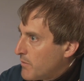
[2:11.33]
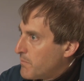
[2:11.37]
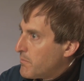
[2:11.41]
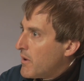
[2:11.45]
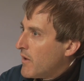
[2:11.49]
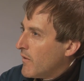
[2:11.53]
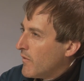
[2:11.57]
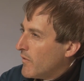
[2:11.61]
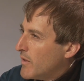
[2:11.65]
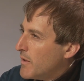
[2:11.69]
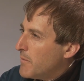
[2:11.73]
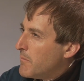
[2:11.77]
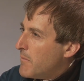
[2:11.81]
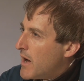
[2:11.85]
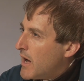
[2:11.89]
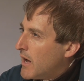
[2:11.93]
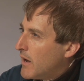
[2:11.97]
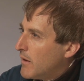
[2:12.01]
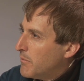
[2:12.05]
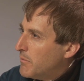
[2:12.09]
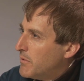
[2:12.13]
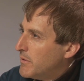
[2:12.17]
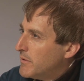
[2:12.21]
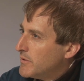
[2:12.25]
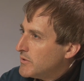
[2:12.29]
upon the
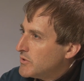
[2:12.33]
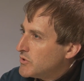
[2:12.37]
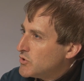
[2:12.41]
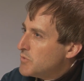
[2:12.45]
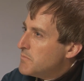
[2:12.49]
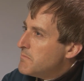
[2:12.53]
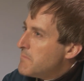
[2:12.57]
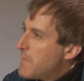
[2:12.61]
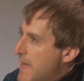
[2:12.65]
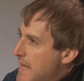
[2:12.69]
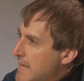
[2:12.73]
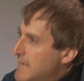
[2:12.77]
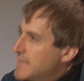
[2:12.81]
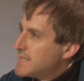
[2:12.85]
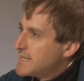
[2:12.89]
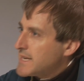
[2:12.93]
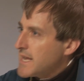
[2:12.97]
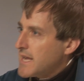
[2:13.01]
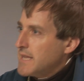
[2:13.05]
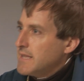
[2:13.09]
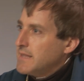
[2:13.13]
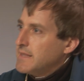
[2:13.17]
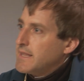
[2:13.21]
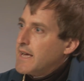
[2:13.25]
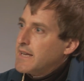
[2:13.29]
mob to
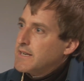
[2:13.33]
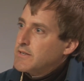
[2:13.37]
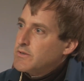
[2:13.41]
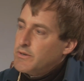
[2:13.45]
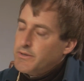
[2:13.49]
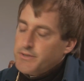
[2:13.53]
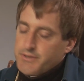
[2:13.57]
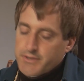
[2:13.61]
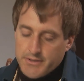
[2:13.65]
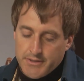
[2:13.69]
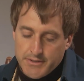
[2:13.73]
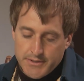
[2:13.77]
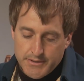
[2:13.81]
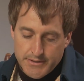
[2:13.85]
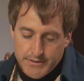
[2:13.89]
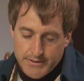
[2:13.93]
maintain that order.